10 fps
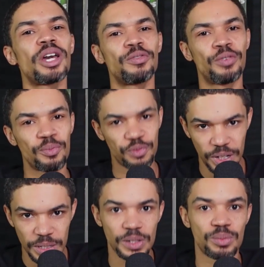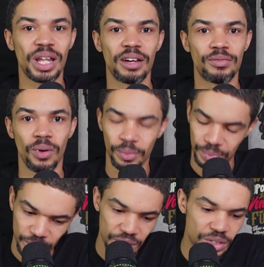from Visa's platform,
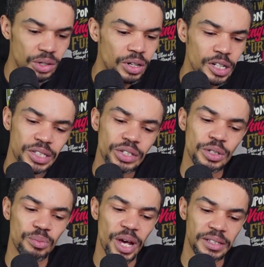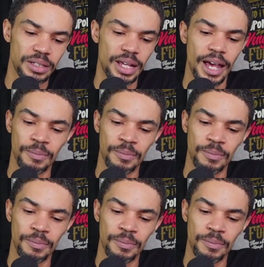let's turn our attention back to that.